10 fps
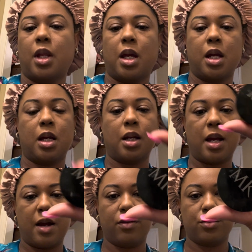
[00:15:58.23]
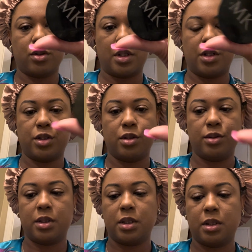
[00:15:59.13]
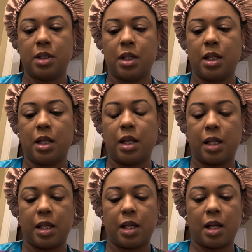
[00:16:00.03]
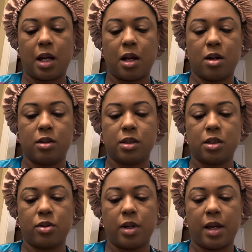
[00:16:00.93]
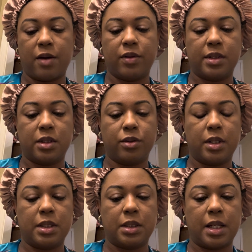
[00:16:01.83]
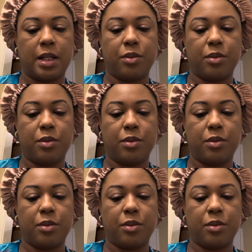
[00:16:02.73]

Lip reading: And I have the translucent, and I also have the silky setting